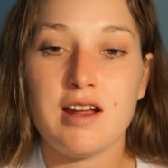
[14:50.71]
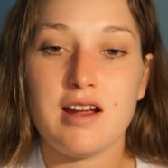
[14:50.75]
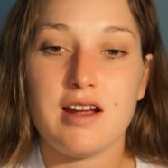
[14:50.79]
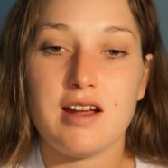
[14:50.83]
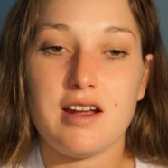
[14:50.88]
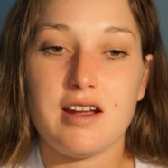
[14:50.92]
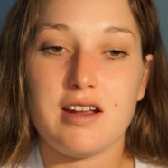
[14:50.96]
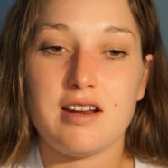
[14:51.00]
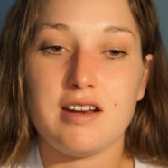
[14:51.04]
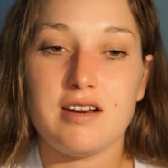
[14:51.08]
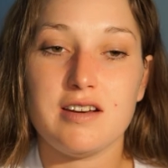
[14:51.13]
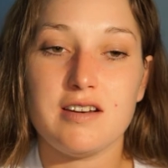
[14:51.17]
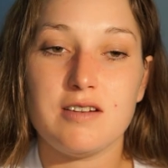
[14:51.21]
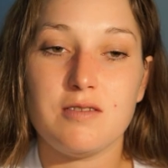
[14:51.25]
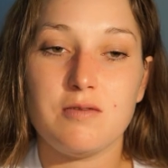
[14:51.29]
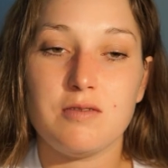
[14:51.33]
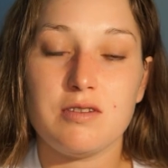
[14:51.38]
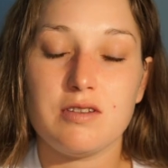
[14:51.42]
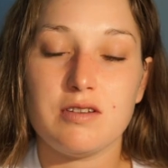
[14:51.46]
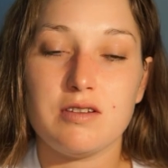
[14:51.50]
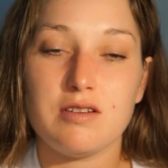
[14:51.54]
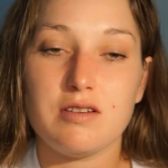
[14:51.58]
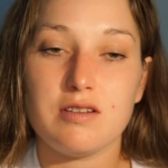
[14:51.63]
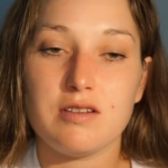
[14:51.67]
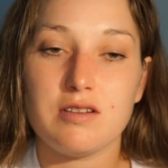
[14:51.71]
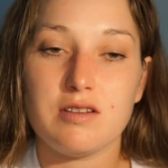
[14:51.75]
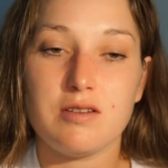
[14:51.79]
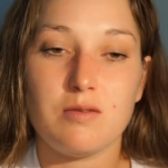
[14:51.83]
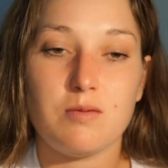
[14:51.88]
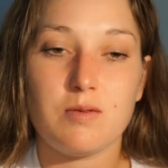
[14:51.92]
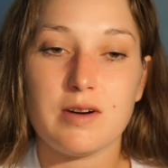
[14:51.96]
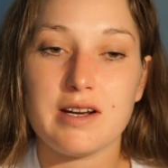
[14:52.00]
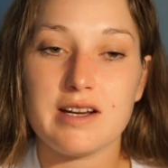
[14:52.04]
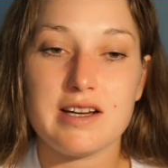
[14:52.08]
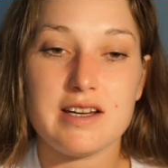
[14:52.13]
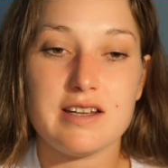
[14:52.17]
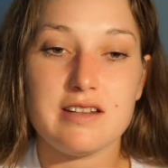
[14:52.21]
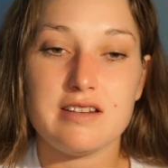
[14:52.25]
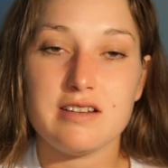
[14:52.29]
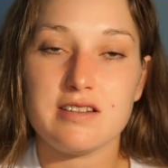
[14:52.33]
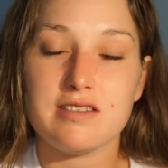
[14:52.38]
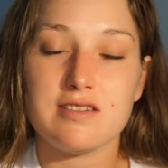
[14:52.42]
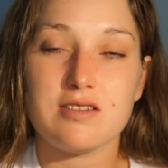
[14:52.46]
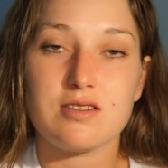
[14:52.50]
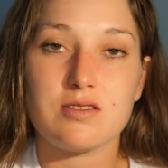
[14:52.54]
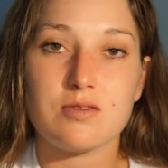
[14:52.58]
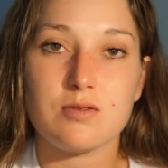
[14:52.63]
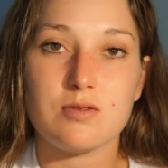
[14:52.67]
And the way that
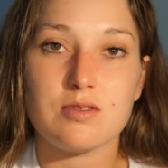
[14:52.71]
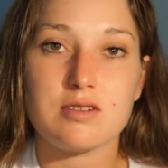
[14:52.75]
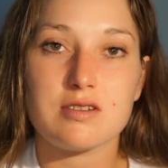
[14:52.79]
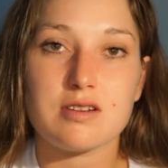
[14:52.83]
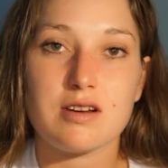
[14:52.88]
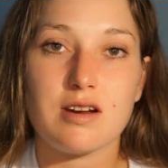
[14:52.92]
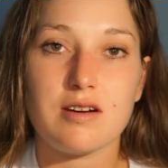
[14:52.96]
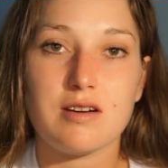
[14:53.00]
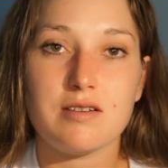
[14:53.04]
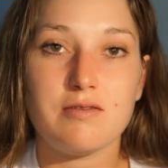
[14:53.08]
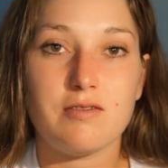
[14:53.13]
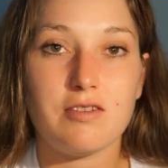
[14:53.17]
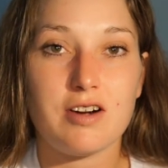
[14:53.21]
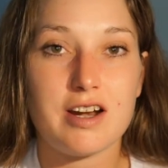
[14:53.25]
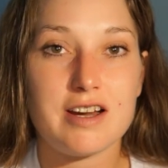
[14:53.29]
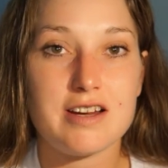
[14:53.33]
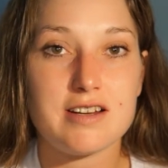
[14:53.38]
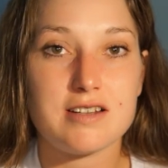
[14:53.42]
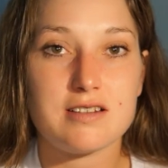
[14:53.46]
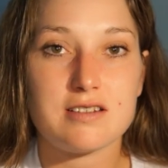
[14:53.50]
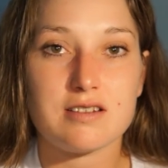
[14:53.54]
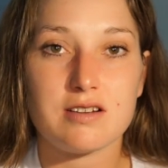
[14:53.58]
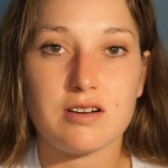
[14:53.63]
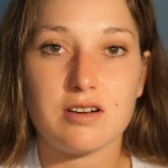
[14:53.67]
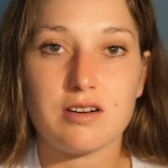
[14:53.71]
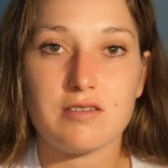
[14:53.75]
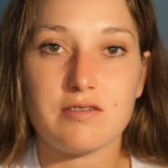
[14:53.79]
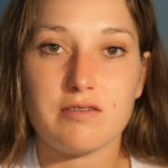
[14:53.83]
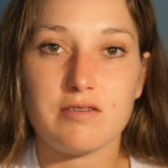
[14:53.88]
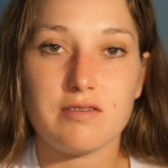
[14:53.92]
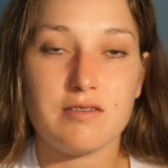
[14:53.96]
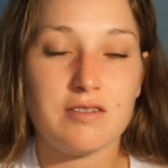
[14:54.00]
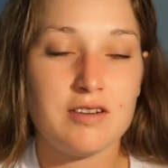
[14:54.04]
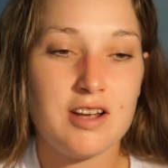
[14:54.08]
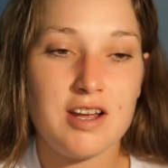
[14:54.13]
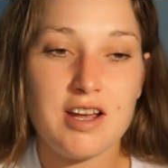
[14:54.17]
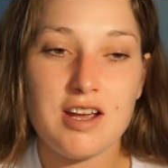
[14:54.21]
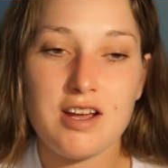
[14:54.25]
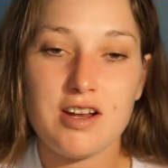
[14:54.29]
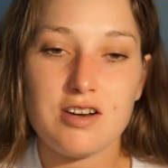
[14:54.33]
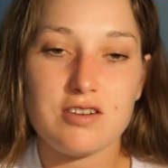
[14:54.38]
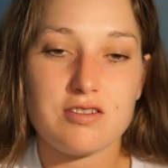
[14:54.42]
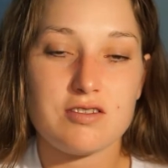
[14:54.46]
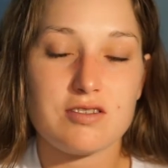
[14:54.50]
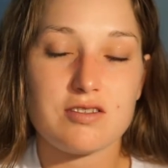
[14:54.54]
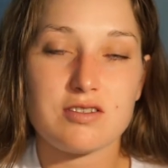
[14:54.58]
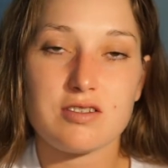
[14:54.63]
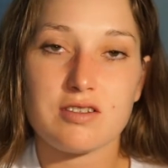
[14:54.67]
the suicide rates are
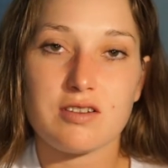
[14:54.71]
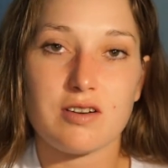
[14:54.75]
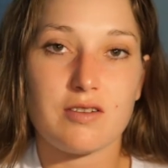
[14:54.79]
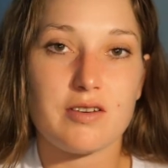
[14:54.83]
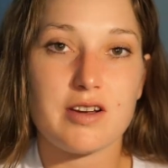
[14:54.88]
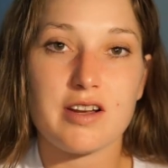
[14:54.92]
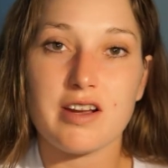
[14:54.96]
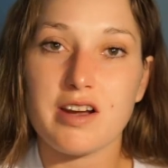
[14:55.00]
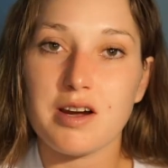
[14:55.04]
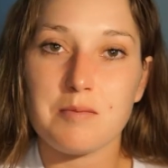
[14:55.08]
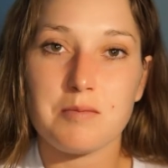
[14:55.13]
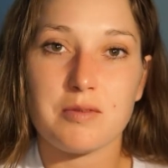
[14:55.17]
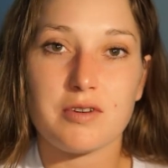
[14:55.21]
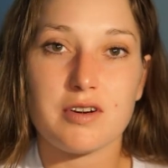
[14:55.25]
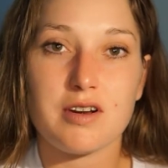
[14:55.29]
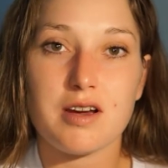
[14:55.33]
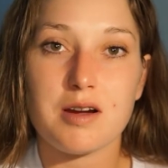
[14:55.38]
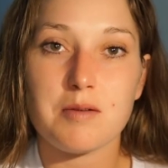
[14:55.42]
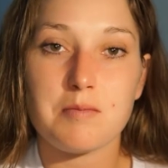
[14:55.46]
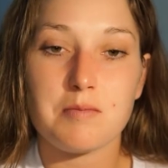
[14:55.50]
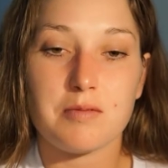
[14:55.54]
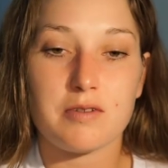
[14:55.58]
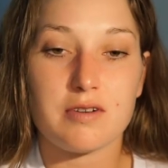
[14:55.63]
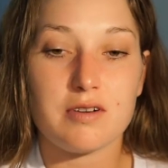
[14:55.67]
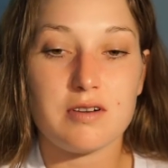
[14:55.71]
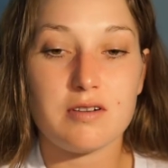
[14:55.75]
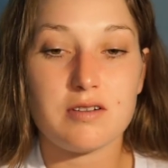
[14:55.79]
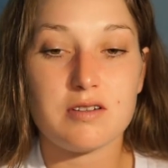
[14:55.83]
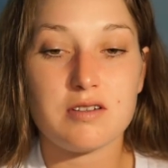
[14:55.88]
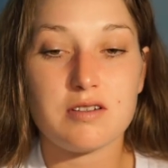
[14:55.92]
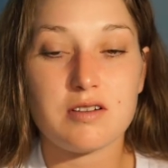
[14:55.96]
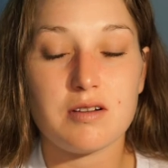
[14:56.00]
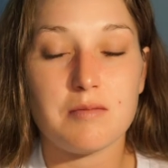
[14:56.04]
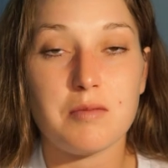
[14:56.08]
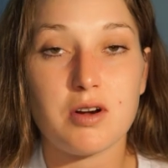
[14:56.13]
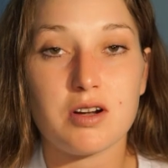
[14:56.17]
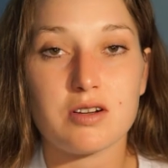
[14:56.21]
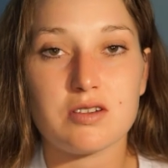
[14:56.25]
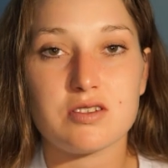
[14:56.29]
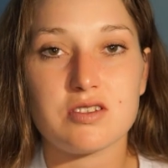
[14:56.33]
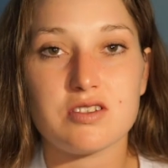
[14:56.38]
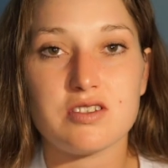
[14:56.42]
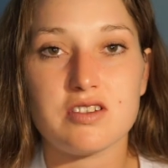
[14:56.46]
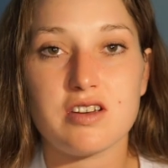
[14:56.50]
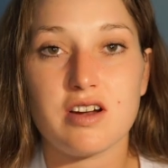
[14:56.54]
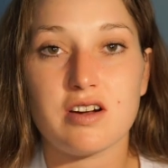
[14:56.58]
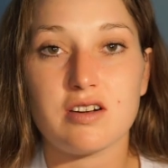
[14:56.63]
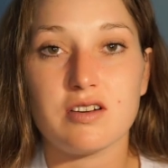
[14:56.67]
just going up and up, and
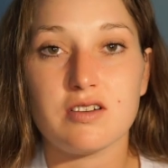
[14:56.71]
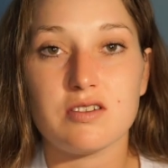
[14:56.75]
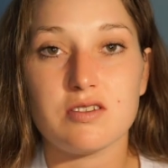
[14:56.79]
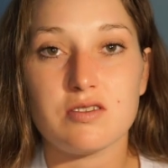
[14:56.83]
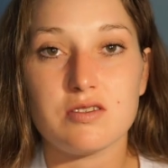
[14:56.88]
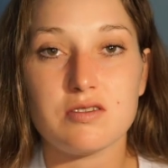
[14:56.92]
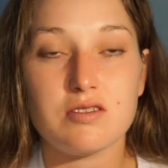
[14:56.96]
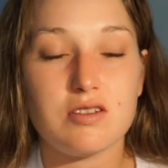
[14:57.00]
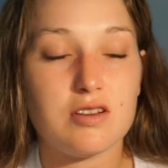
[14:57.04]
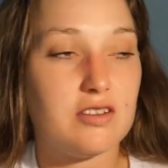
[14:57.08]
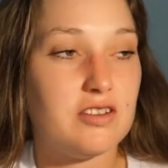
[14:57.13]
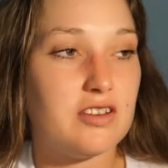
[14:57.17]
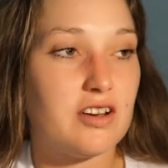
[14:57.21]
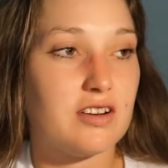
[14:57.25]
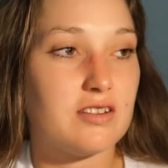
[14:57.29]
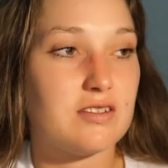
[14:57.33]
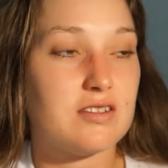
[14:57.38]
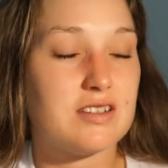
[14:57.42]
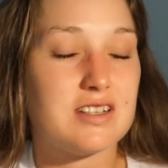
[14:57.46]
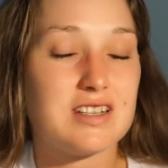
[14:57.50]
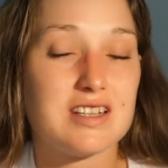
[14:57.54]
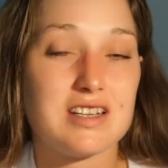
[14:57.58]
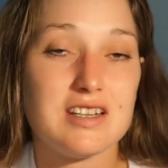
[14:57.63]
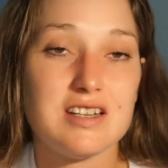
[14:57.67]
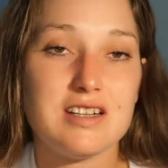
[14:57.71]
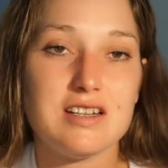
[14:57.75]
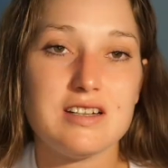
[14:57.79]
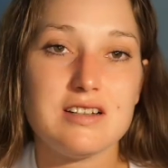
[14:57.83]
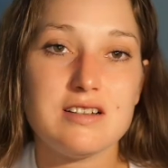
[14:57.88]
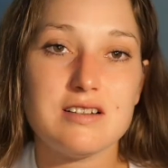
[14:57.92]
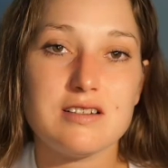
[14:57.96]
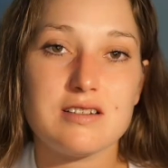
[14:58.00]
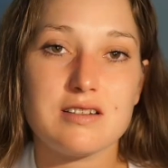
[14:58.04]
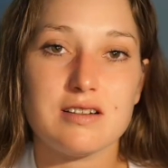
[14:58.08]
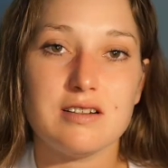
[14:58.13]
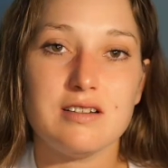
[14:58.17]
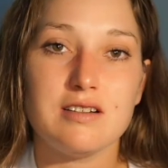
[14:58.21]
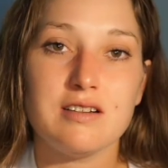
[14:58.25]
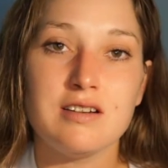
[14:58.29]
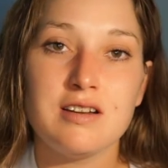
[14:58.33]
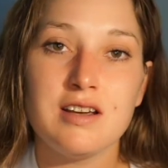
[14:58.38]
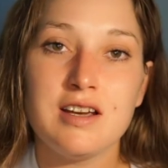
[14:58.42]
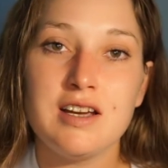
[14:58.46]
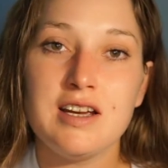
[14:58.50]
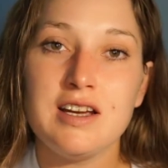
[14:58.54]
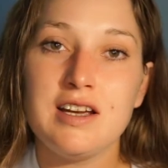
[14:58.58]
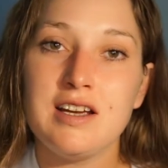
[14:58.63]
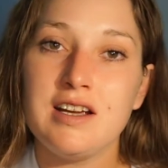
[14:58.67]
amongst young teens and
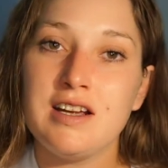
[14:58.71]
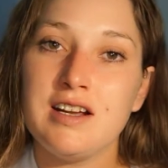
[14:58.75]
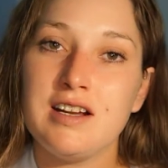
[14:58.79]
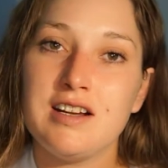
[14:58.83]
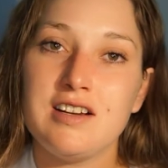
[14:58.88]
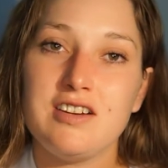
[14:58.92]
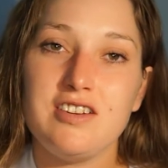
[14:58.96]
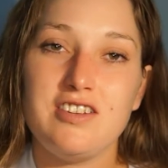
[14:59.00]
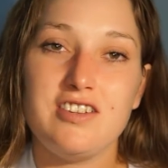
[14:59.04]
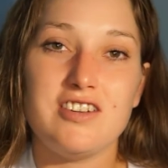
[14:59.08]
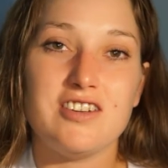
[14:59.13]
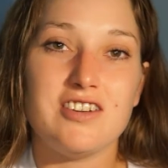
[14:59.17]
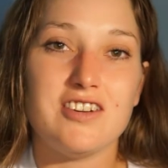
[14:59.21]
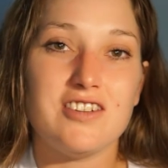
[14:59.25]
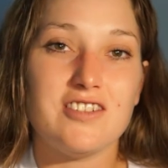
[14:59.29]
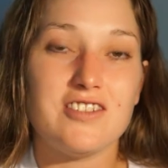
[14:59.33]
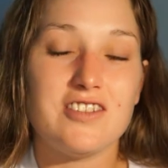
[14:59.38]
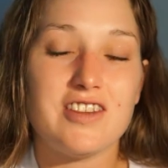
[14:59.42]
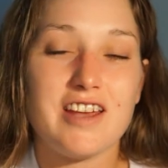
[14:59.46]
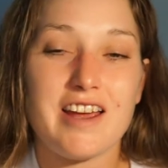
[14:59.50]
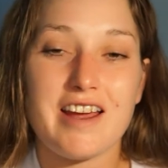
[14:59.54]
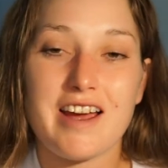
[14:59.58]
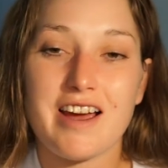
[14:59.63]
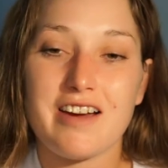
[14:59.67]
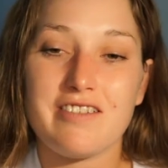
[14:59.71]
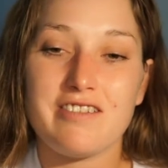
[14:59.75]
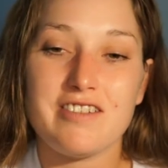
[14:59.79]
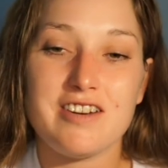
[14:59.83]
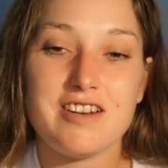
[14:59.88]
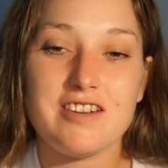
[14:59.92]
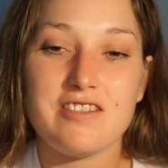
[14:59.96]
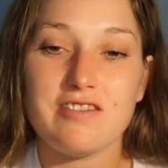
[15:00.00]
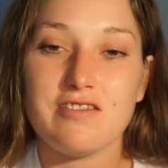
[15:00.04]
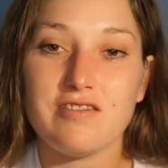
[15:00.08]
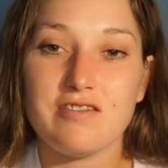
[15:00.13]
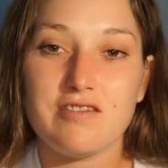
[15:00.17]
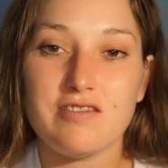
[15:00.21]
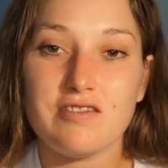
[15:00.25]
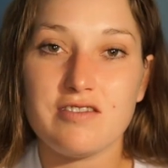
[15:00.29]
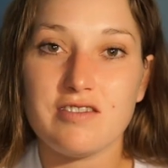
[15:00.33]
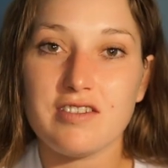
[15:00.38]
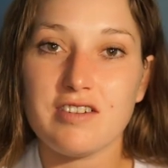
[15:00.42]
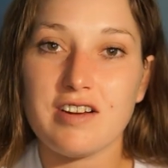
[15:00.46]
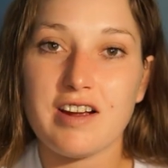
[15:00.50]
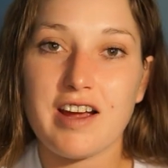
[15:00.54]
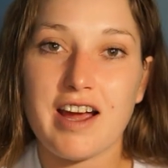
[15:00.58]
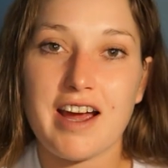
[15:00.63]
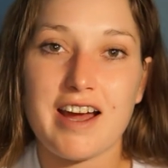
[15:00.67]
You know, they haven't even
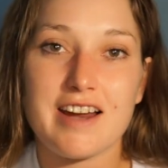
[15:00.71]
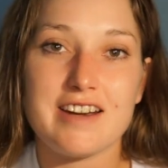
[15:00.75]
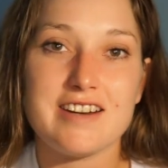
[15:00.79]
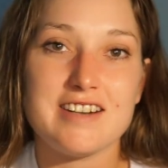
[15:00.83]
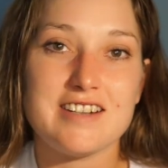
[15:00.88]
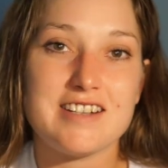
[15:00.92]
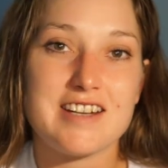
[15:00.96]
had a